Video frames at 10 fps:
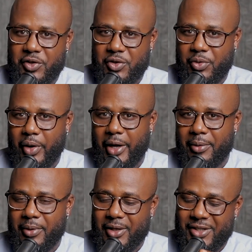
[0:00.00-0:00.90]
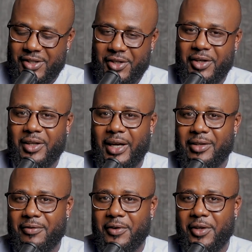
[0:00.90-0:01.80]
to subscribe, share, and like
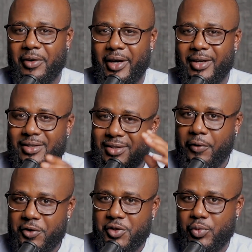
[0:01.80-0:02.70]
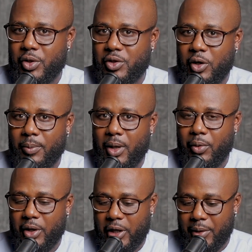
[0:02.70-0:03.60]
the video, guys. First thing we're going to talk about
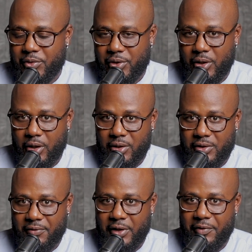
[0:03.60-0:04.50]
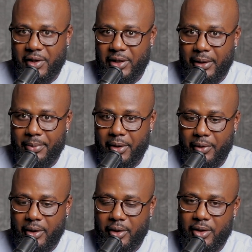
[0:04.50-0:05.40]
when it comes to the cost of living in
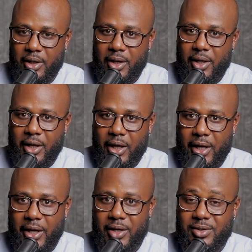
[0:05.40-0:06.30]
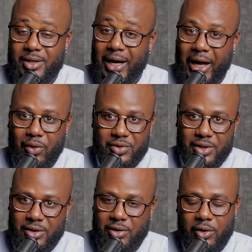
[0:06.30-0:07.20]
Liberia is
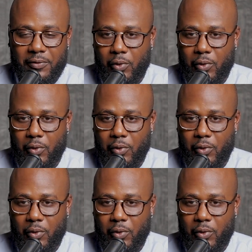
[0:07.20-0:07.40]
housing, of